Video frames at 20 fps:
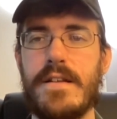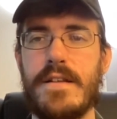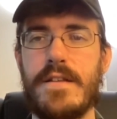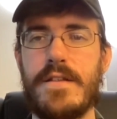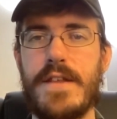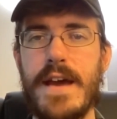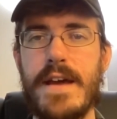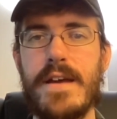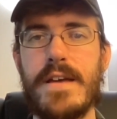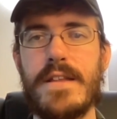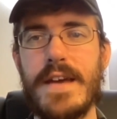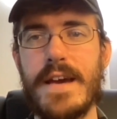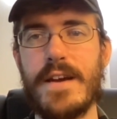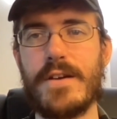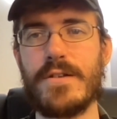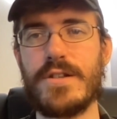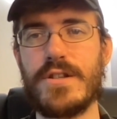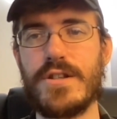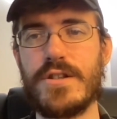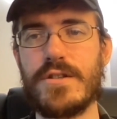They
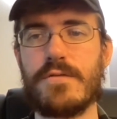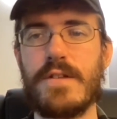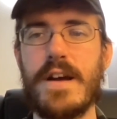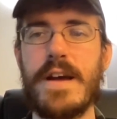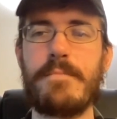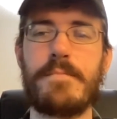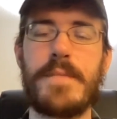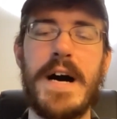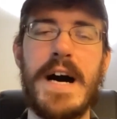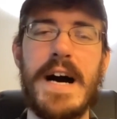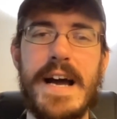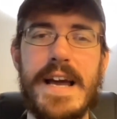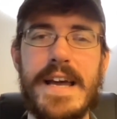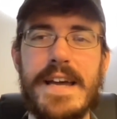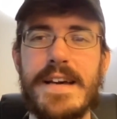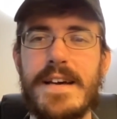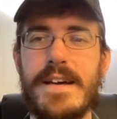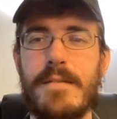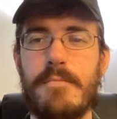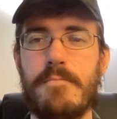could scrape by,
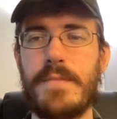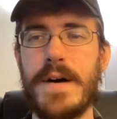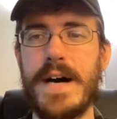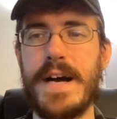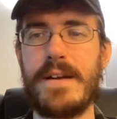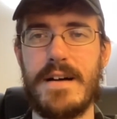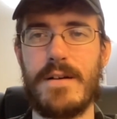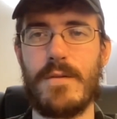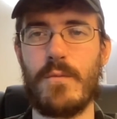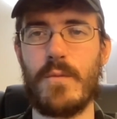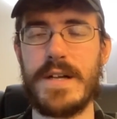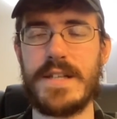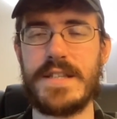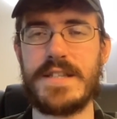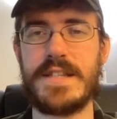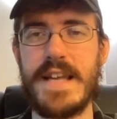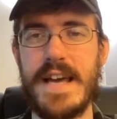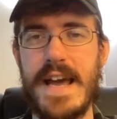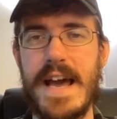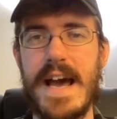but once
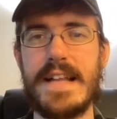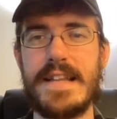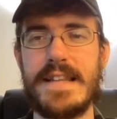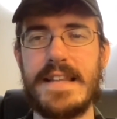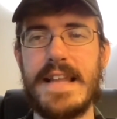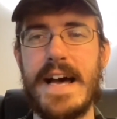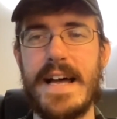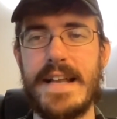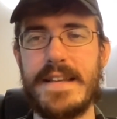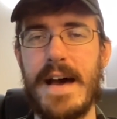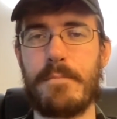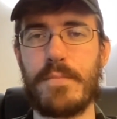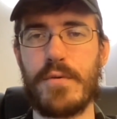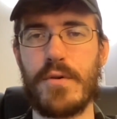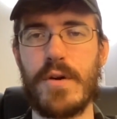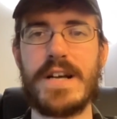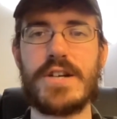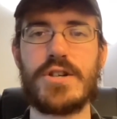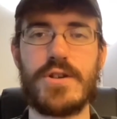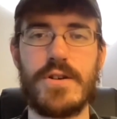they had that
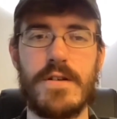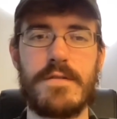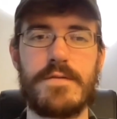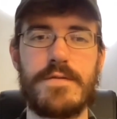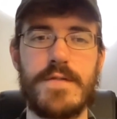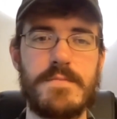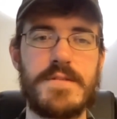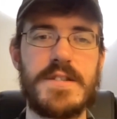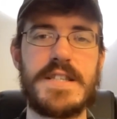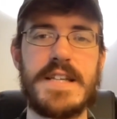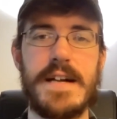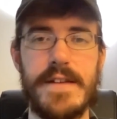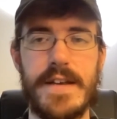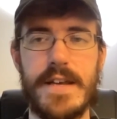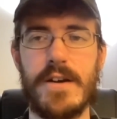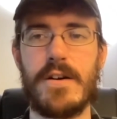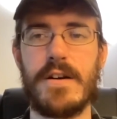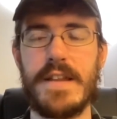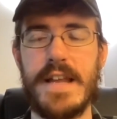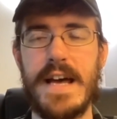pressure from selling
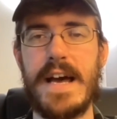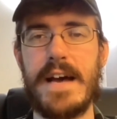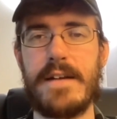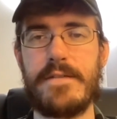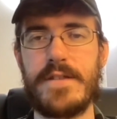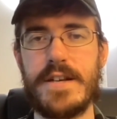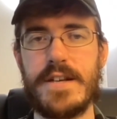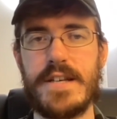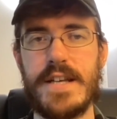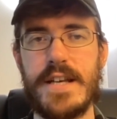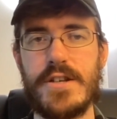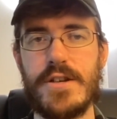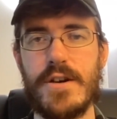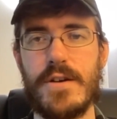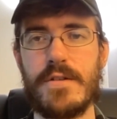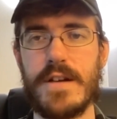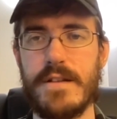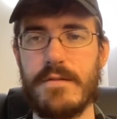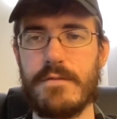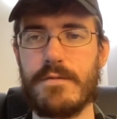all that FTT
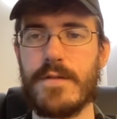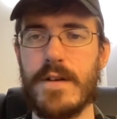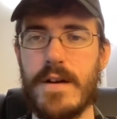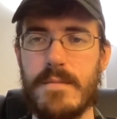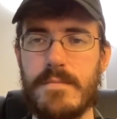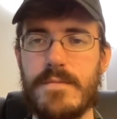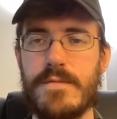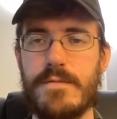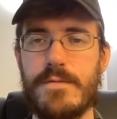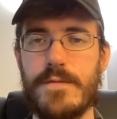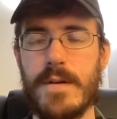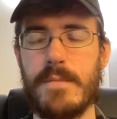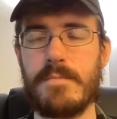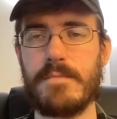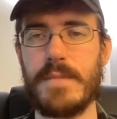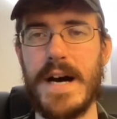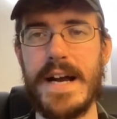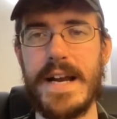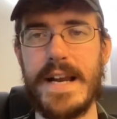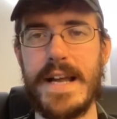token from
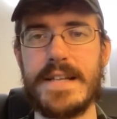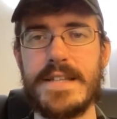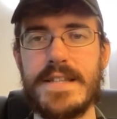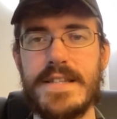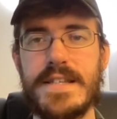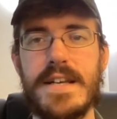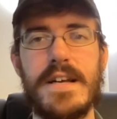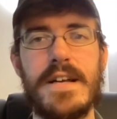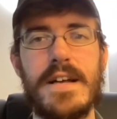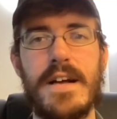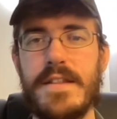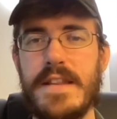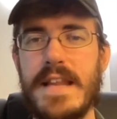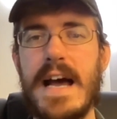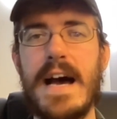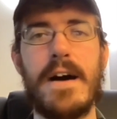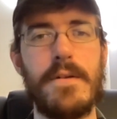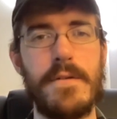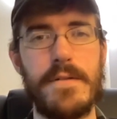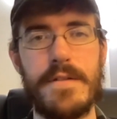Binance,
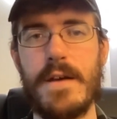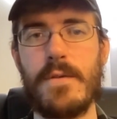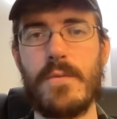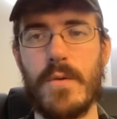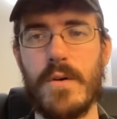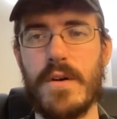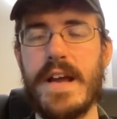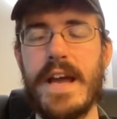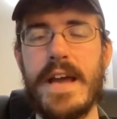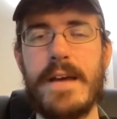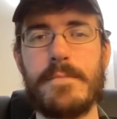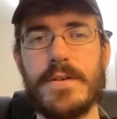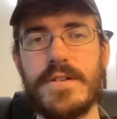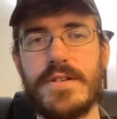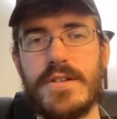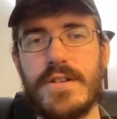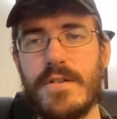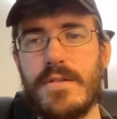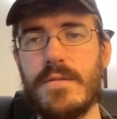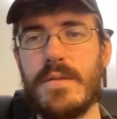now they weren't able
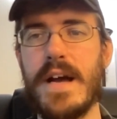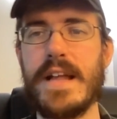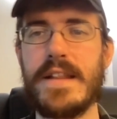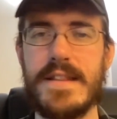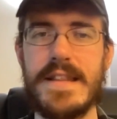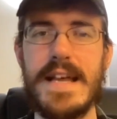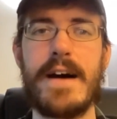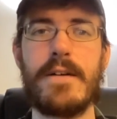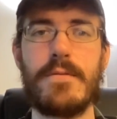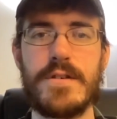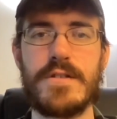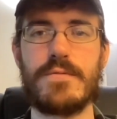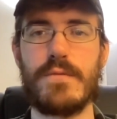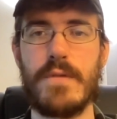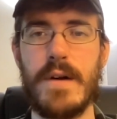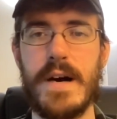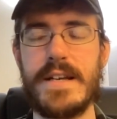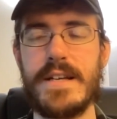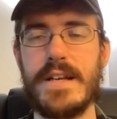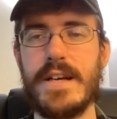to, and that was
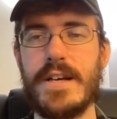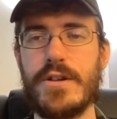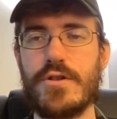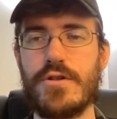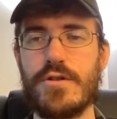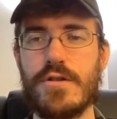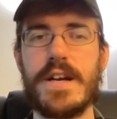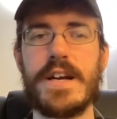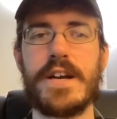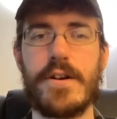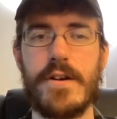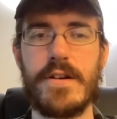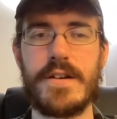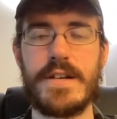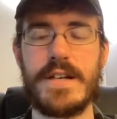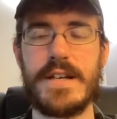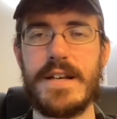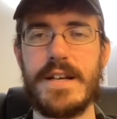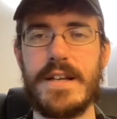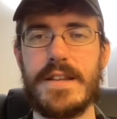what
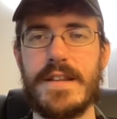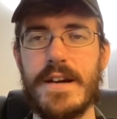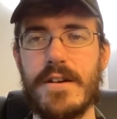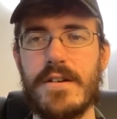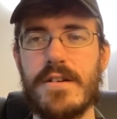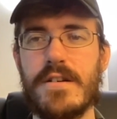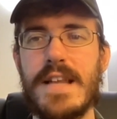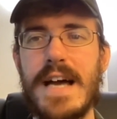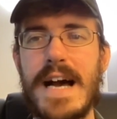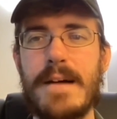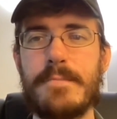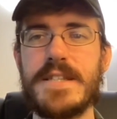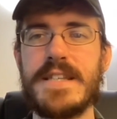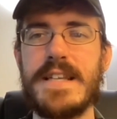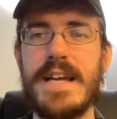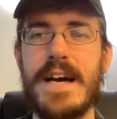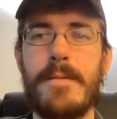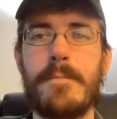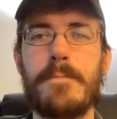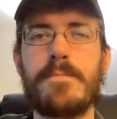triggered their collapse.
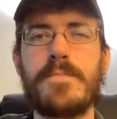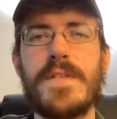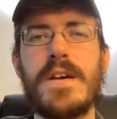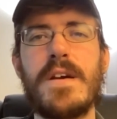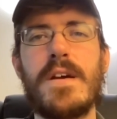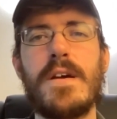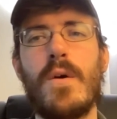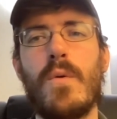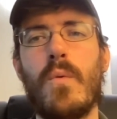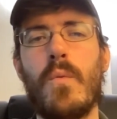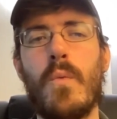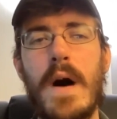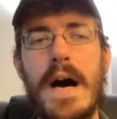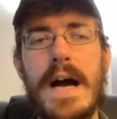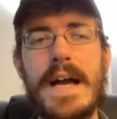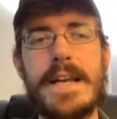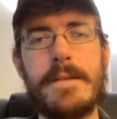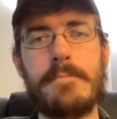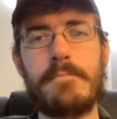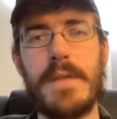Now,
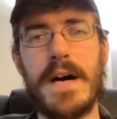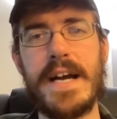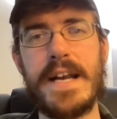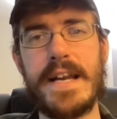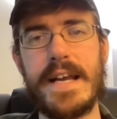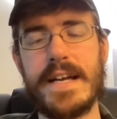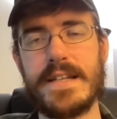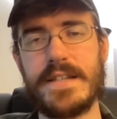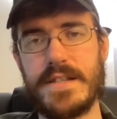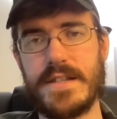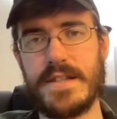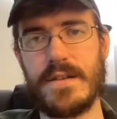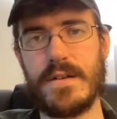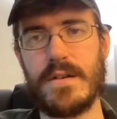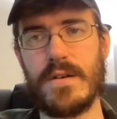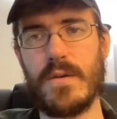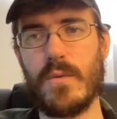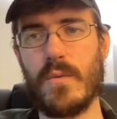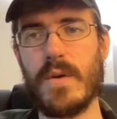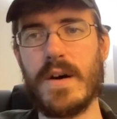why did Binance
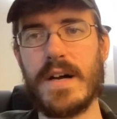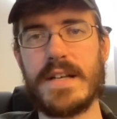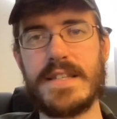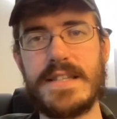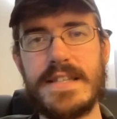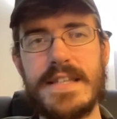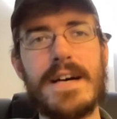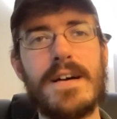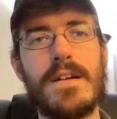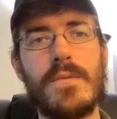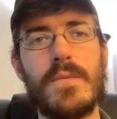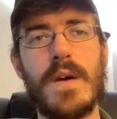want to sell?